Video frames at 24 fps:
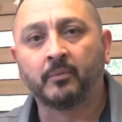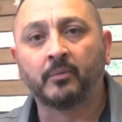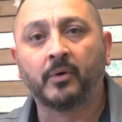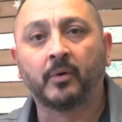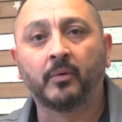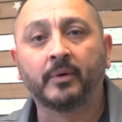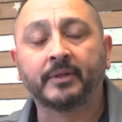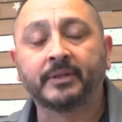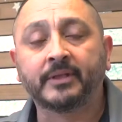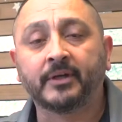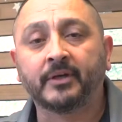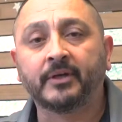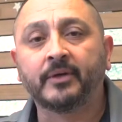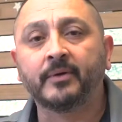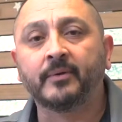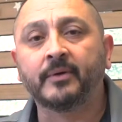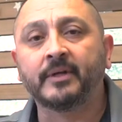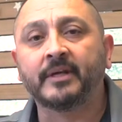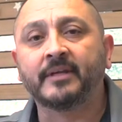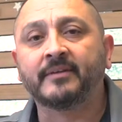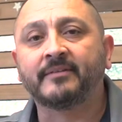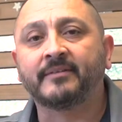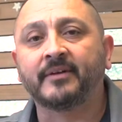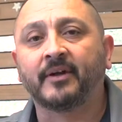Well, what they're
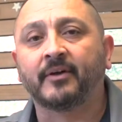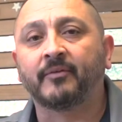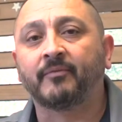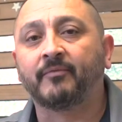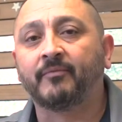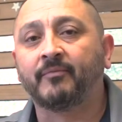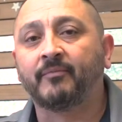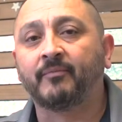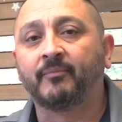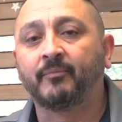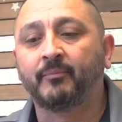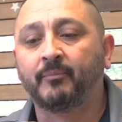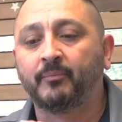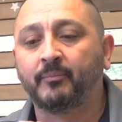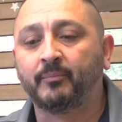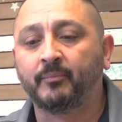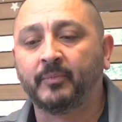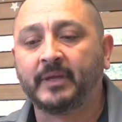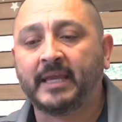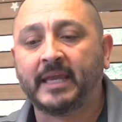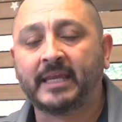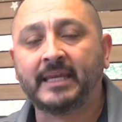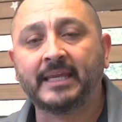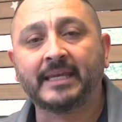doing is they're
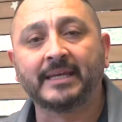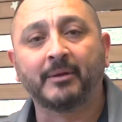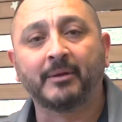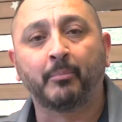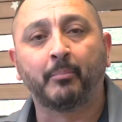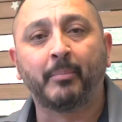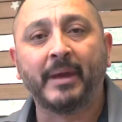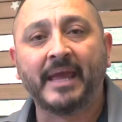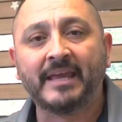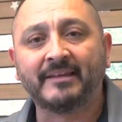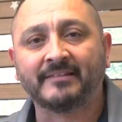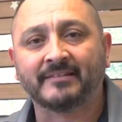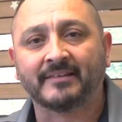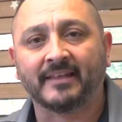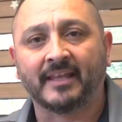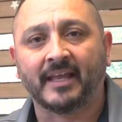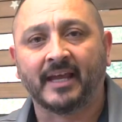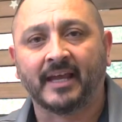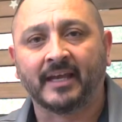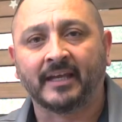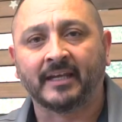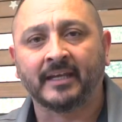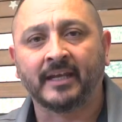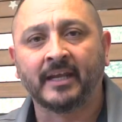getting a
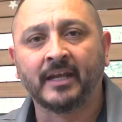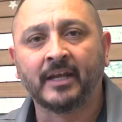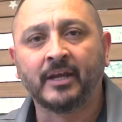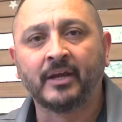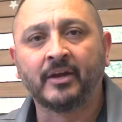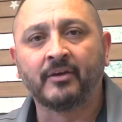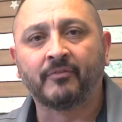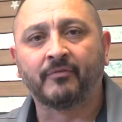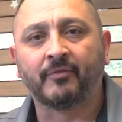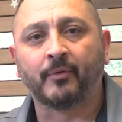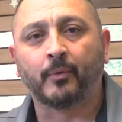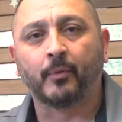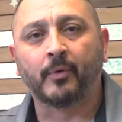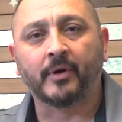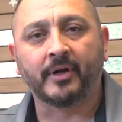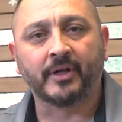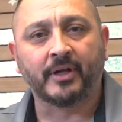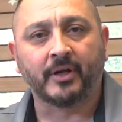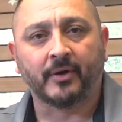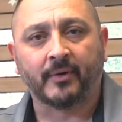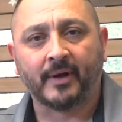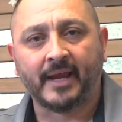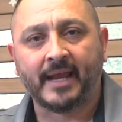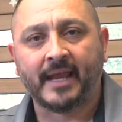baseline for where
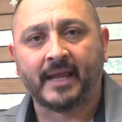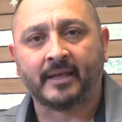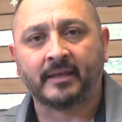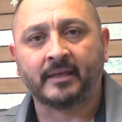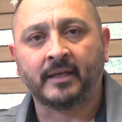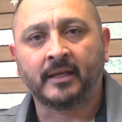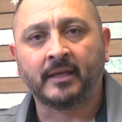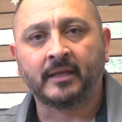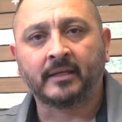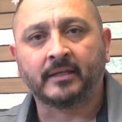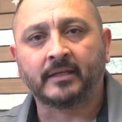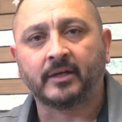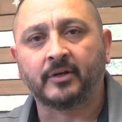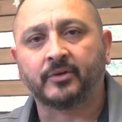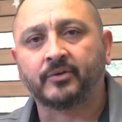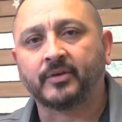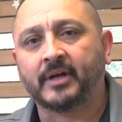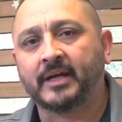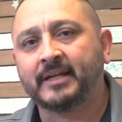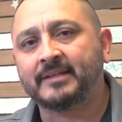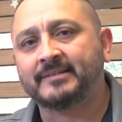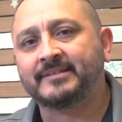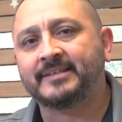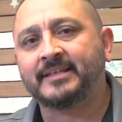you're at. They're
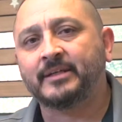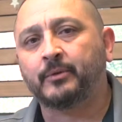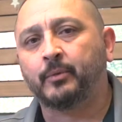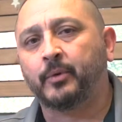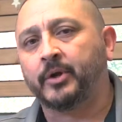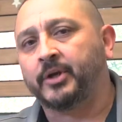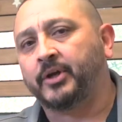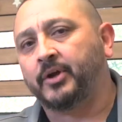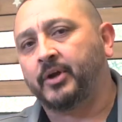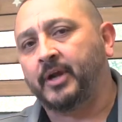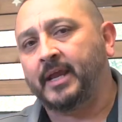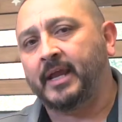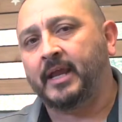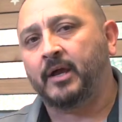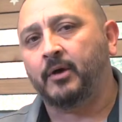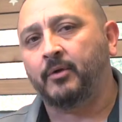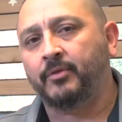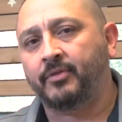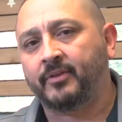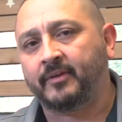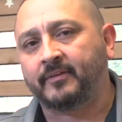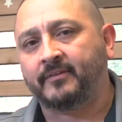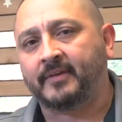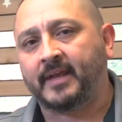trying to see where your
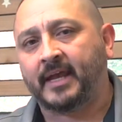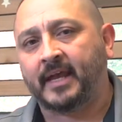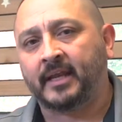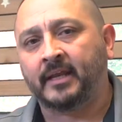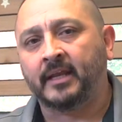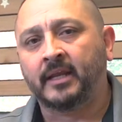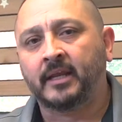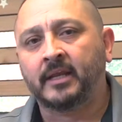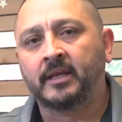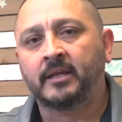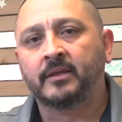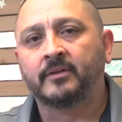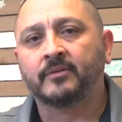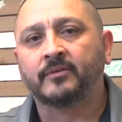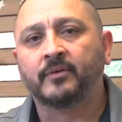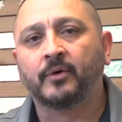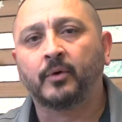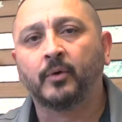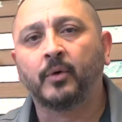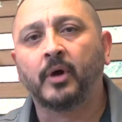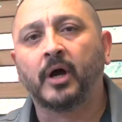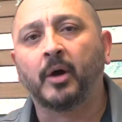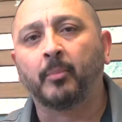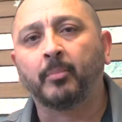health is at.
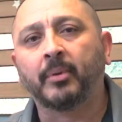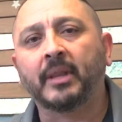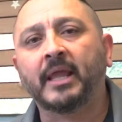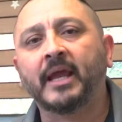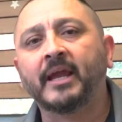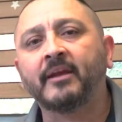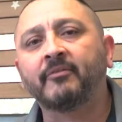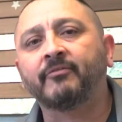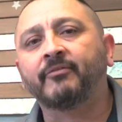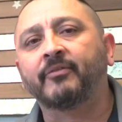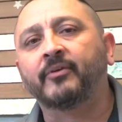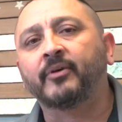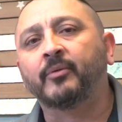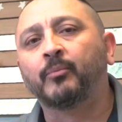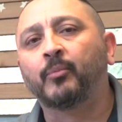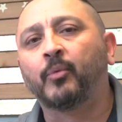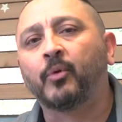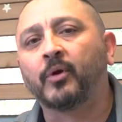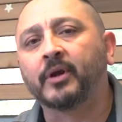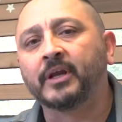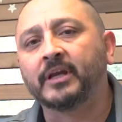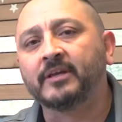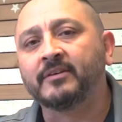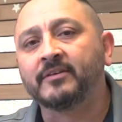So applying for a
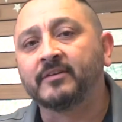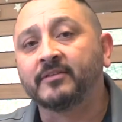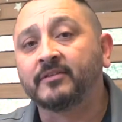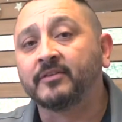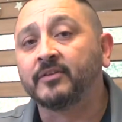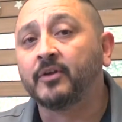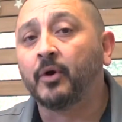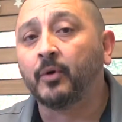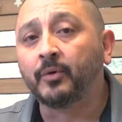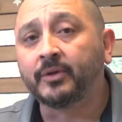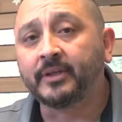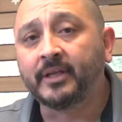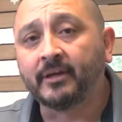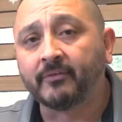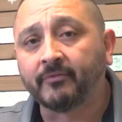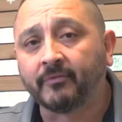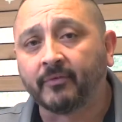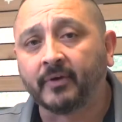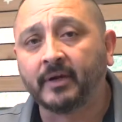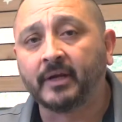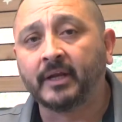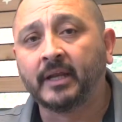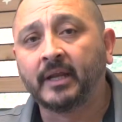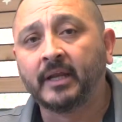mortgage is no
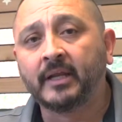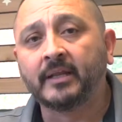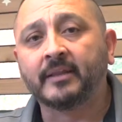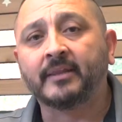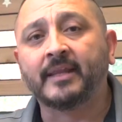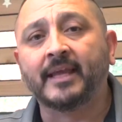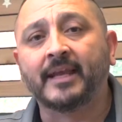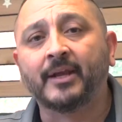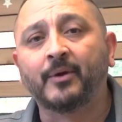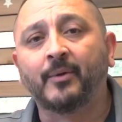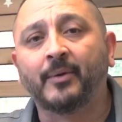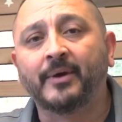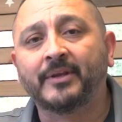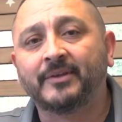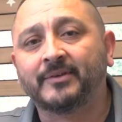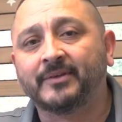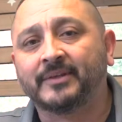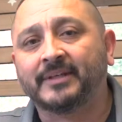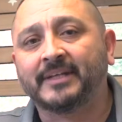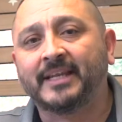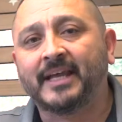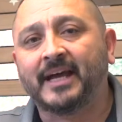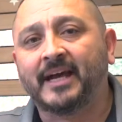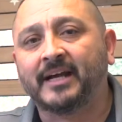different than going
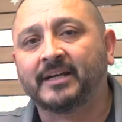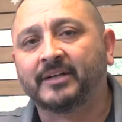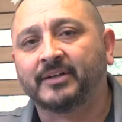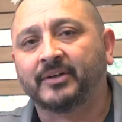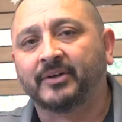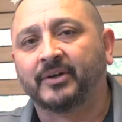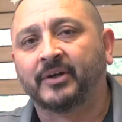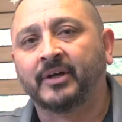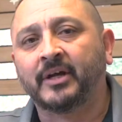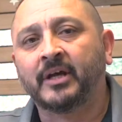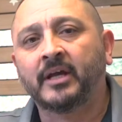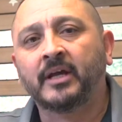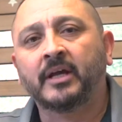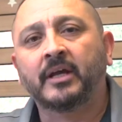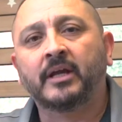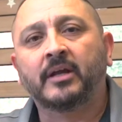to a doctor.